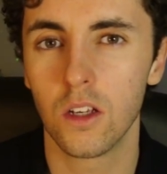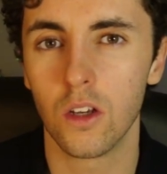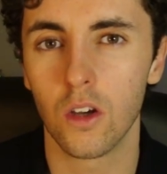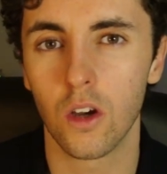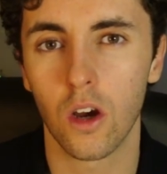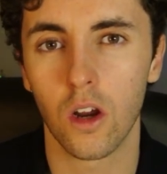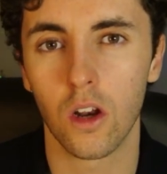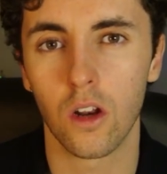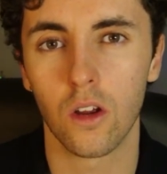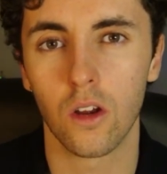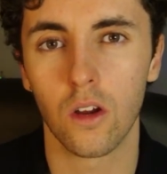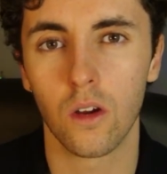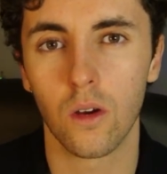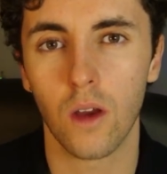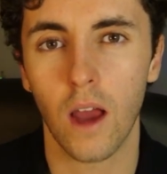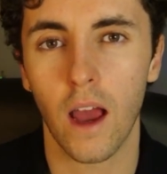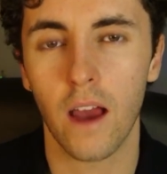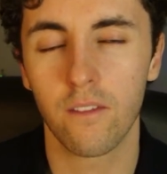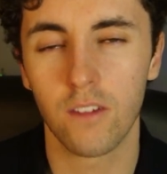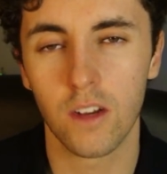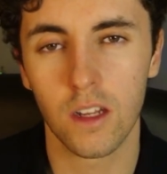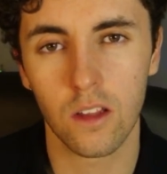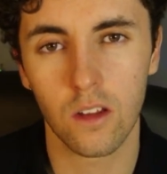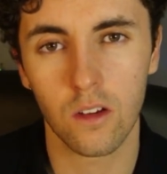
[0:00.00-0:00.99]
You're gonna
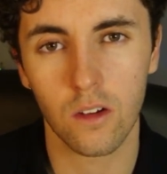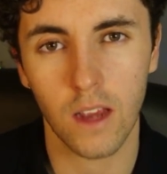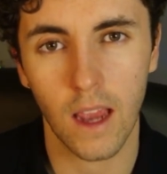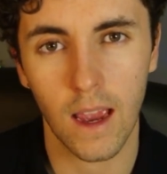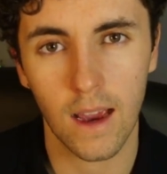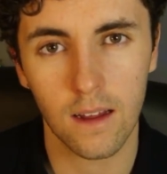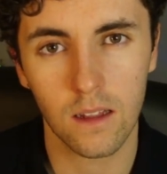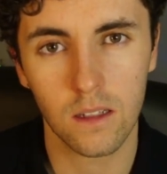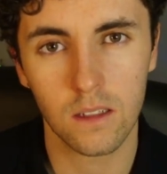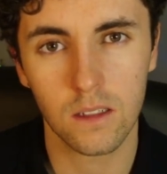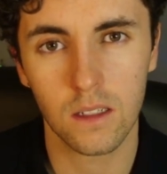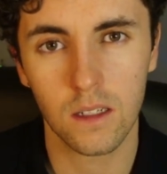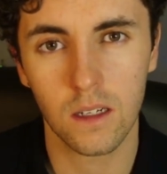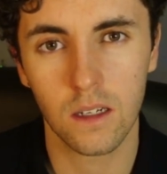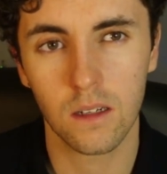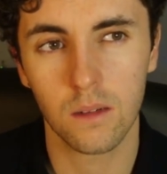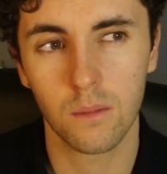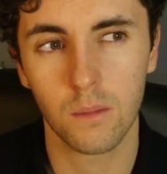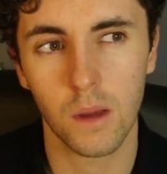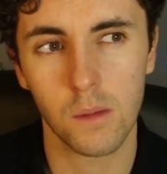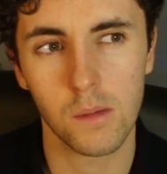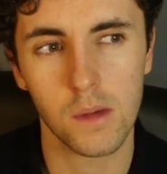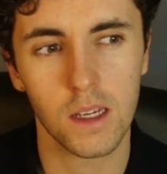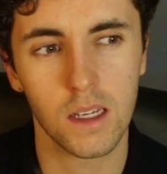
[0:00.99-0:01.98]
have it in your calendar,
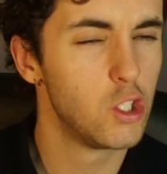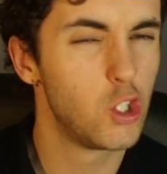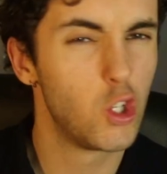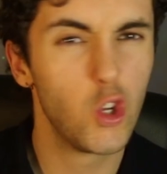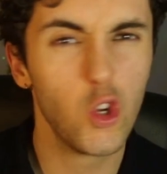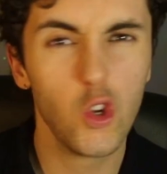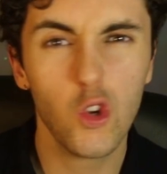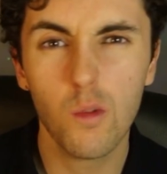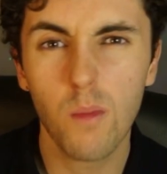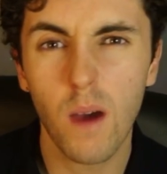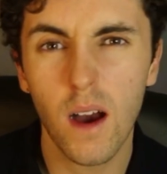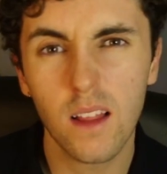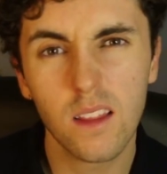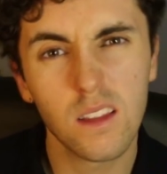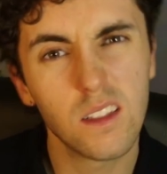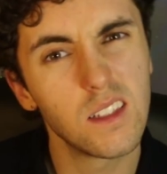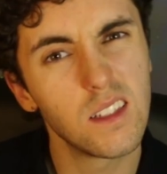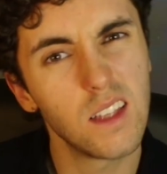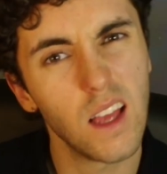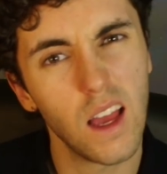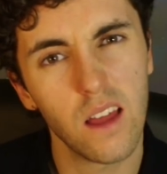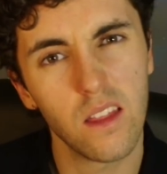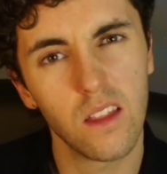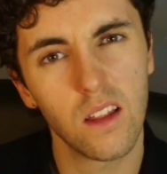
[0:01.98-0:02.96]
maybe 2 months
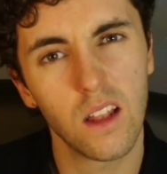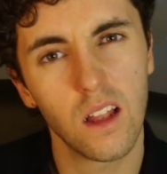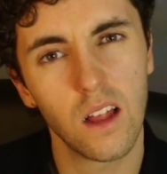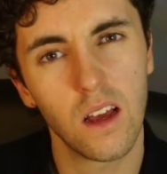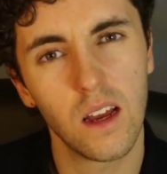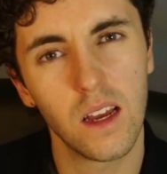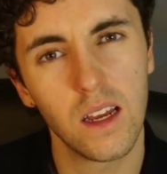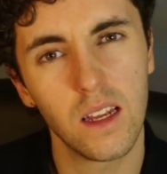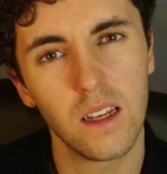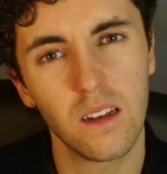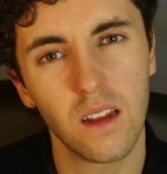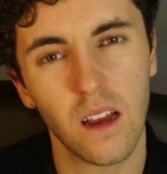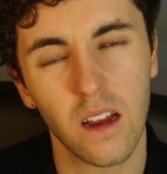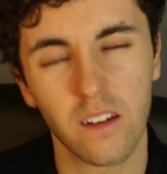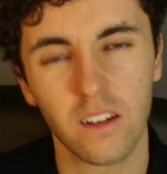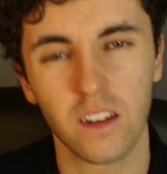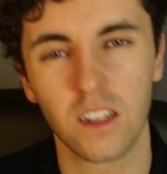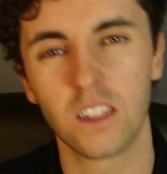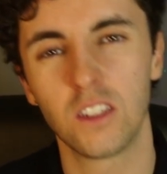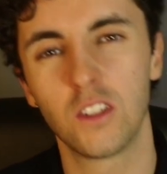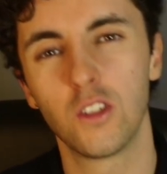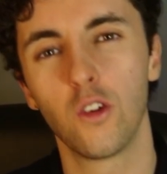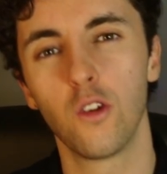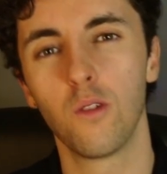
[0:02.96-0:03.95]
down the line. I
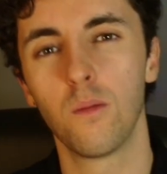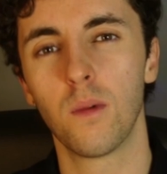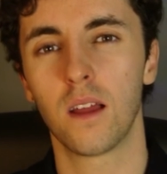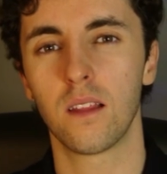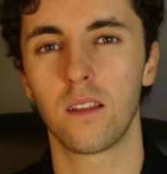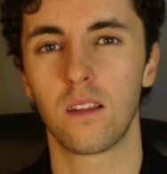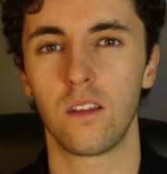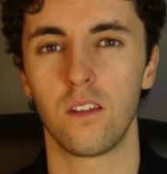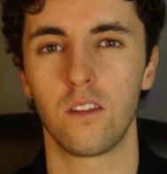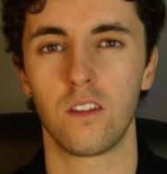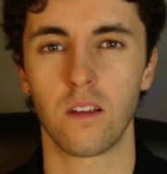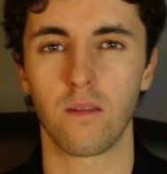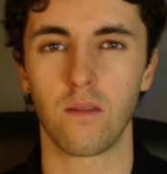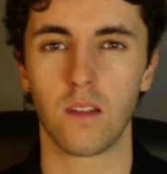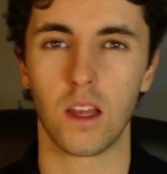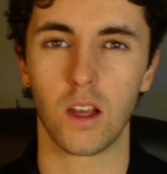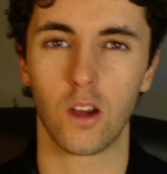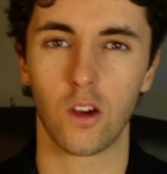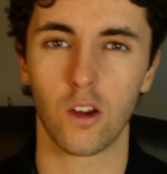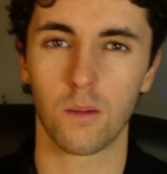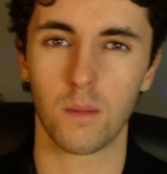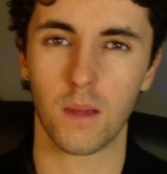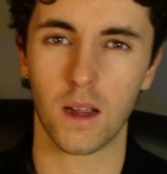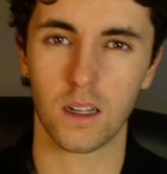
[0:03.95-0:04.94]
reckon 2 months is generally a
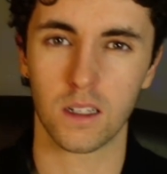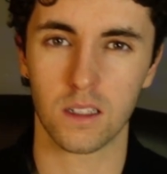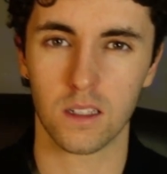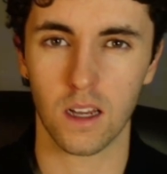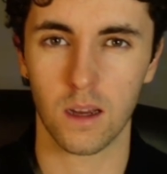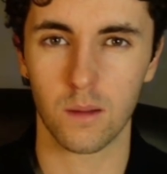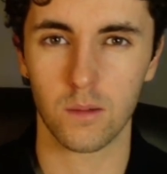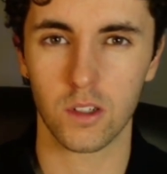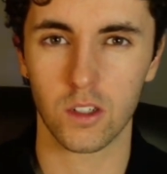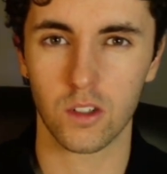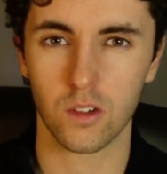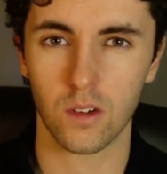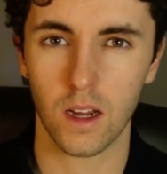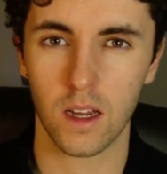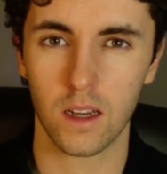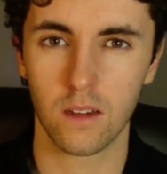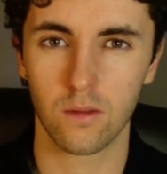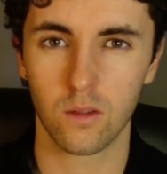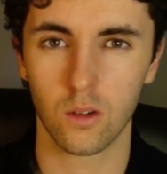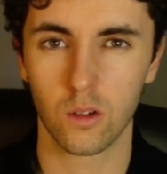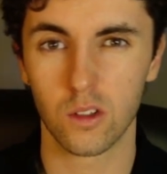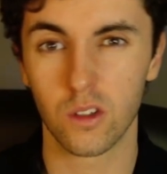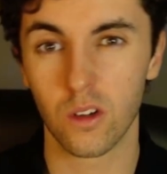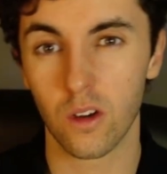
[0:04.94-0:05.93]
good amount of time to train
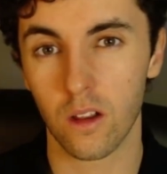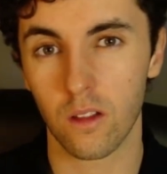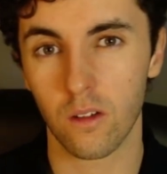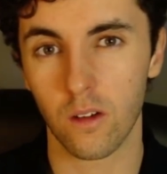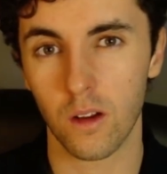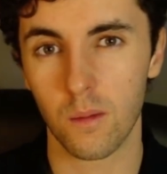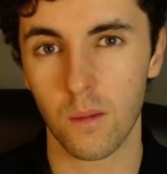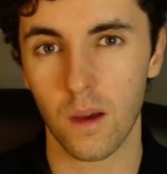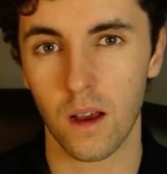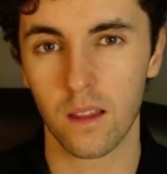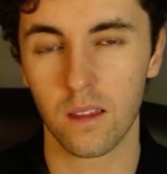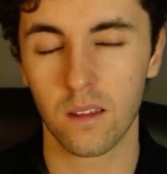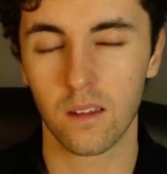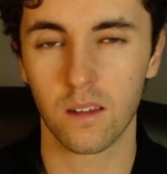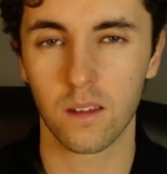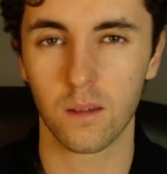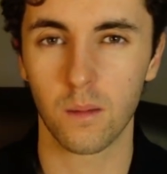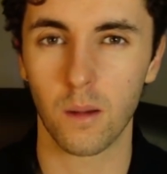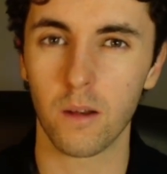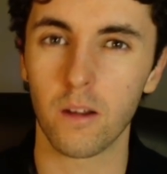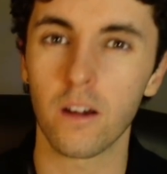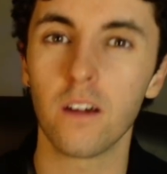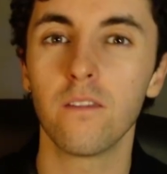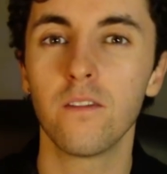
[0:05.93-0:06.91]
for, 2 to 3 months,
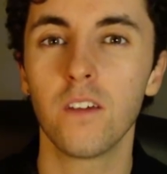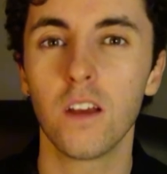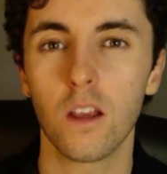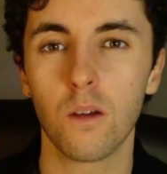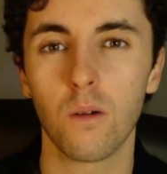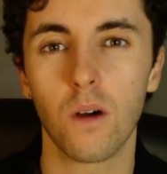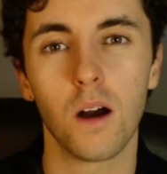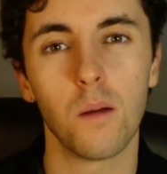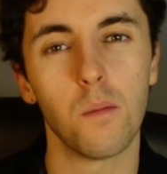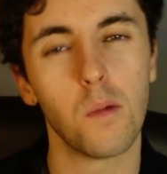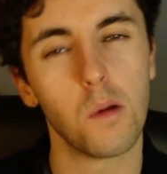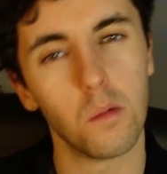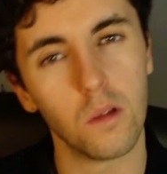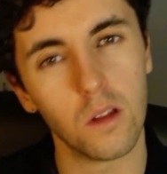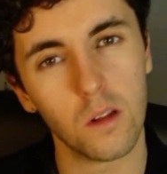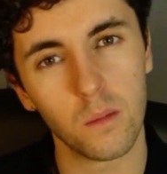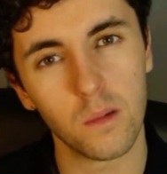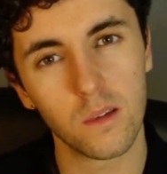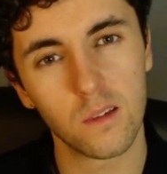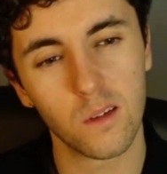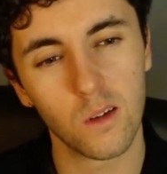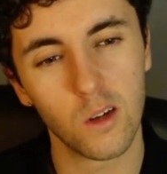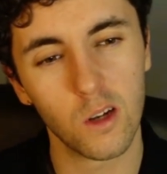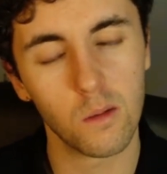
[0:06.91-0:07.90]
depending on how fit you are, maybe a little
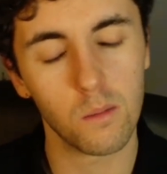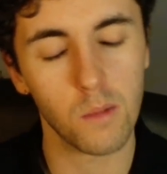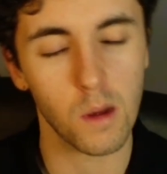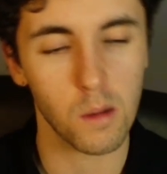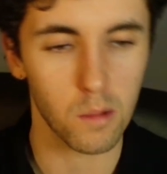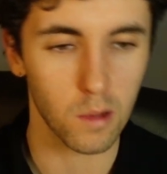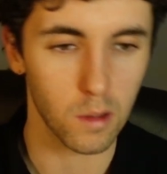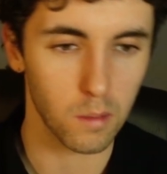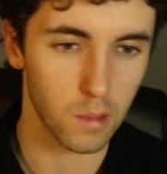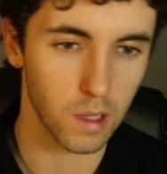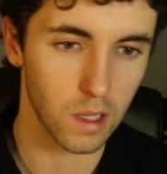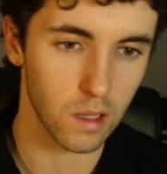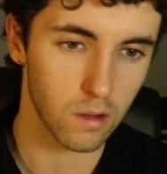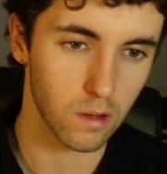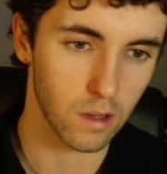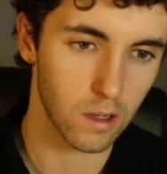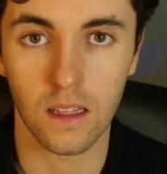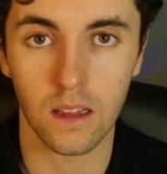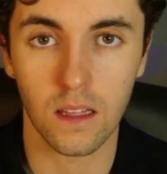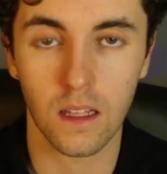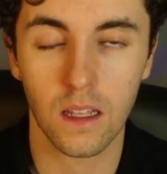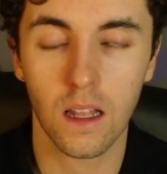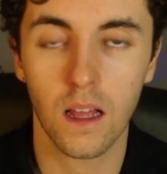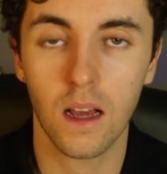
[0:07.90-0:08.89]
bit sooner, maybe a little bit longer.
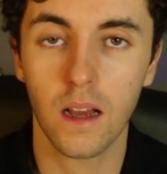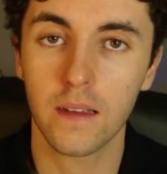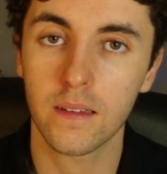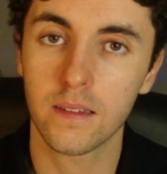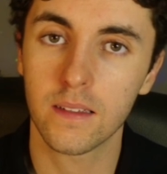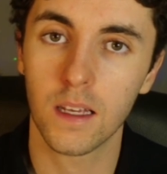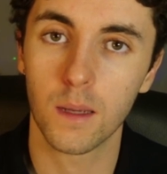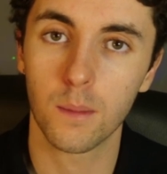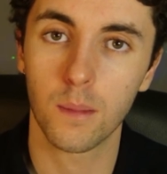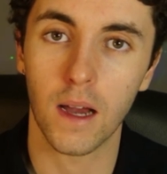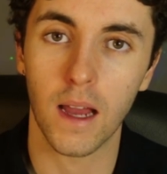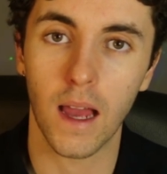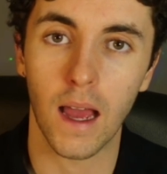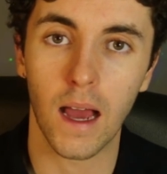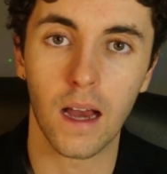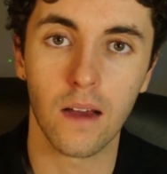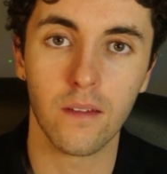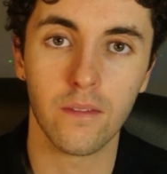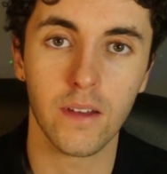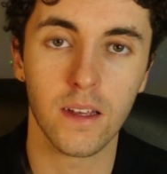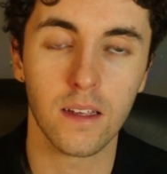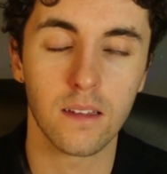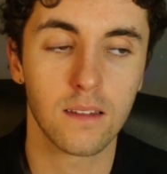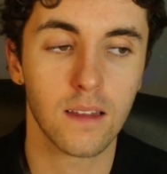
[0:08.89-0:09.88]
The last tip I
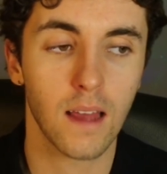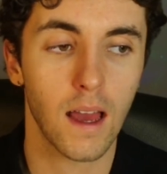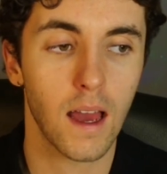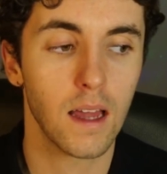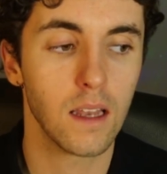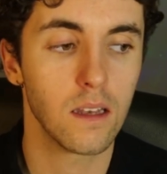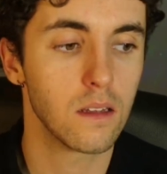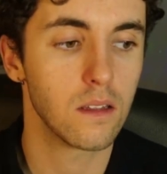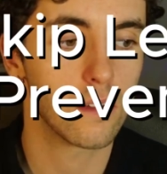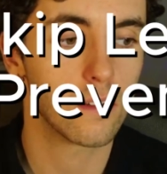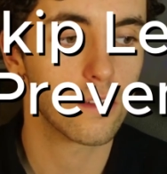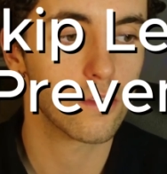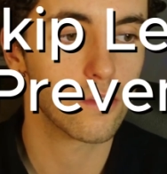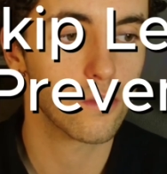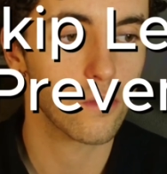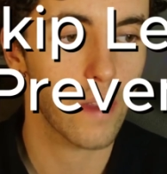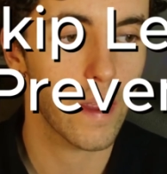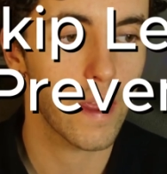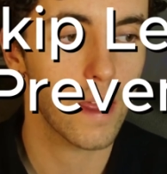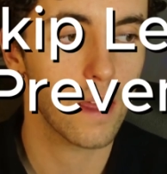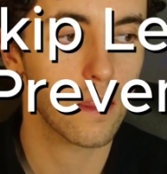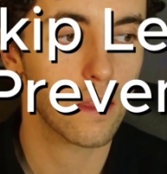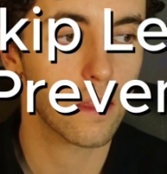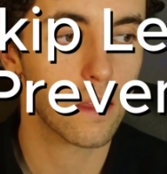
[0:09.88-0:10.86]
have is that
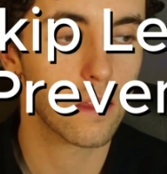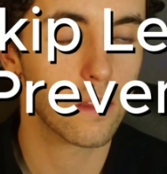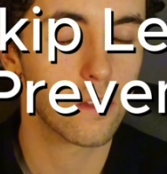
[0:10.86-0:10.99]
strength